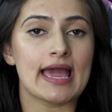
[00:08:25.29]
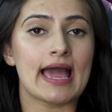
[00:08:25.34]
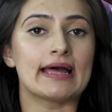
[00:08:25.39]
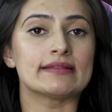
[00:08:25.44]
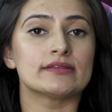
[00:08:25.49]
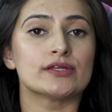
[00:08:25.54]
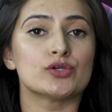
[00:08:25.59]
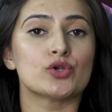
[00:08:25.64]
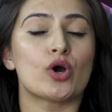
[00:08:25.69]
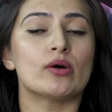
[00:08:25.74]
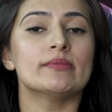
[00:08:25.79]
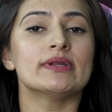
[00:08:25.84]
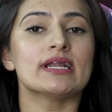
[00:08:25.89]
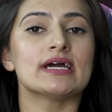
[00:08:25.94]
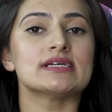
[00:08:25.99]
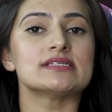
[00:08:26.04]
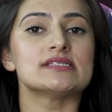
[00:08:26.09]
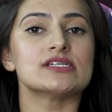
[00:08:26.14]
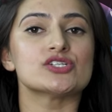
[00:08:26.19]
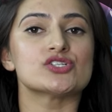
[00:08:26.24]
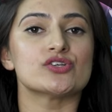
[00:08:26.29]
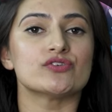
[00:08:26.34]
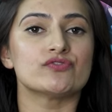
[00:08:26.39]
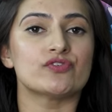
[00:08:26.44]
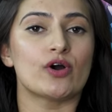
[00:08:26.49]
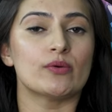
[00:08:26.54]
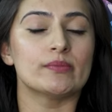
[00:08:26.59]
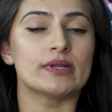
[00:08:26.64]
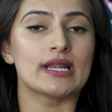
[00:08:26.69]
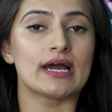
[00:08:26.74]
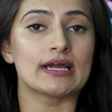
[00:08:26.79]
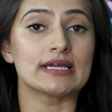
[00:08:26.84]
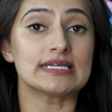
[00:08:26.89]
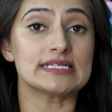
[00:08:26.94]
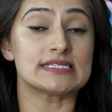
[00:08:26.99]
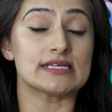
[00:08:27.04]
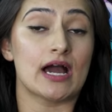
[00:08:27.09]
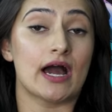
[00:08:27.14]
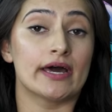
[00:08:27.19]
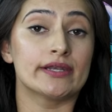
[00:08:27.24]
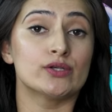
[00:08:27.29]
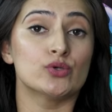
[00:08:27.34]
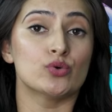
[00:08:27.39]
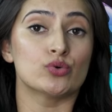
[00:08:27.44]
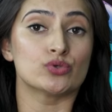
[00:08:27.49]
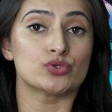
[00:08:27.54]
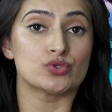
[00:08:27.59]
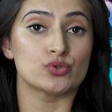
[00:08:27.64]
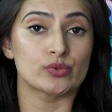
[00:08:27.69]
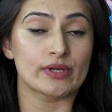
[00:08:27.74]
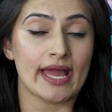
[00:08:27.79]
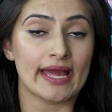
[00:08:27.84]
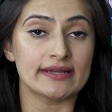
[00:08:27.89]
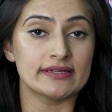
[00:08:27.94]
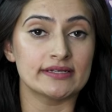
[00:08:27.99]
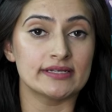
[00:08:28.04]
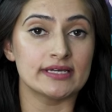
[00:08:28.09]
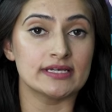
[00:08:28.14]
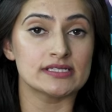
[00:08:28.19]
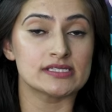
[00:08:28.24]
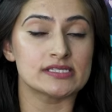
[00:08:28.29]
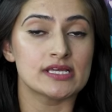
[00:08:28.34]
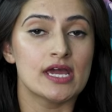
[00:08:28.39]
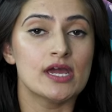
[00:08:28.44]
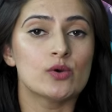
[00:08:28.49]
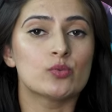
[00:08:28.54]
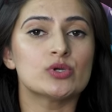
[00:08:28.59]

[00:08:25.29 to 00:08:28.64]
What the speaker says: and the normalization formula is unknown to candidates,